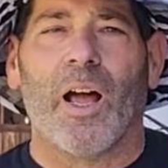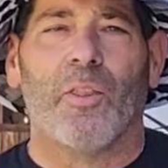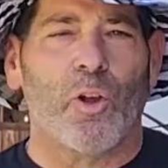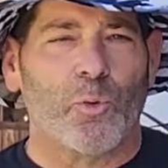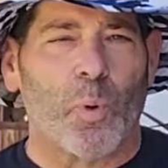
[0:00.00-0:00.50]

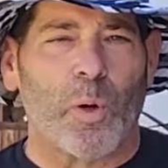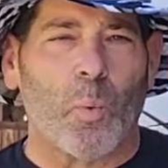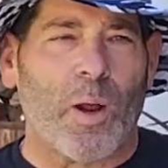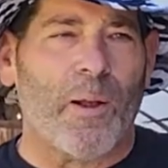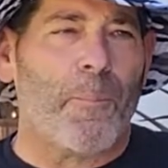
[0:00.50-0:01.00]
Those work
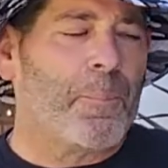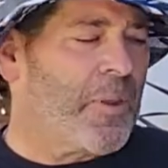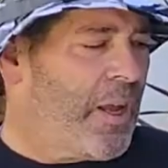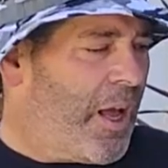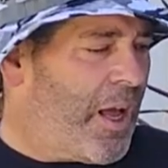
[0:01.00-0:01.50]
well.
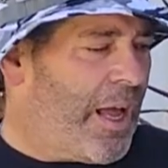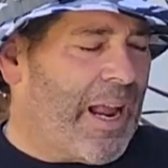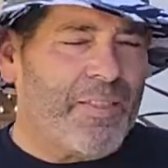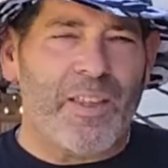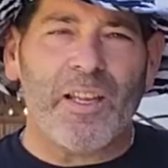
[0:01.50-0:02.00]

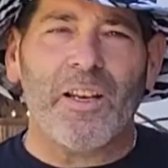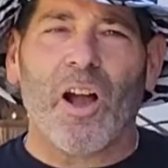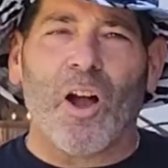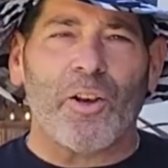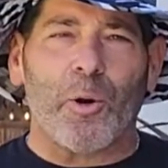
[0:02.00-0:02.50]
And then
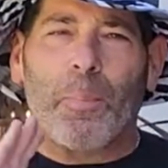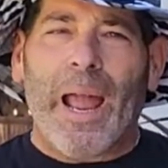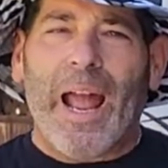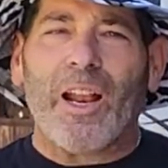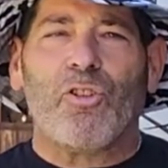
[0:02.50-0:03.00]
on your
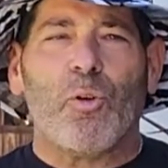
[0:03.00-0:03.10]
patch,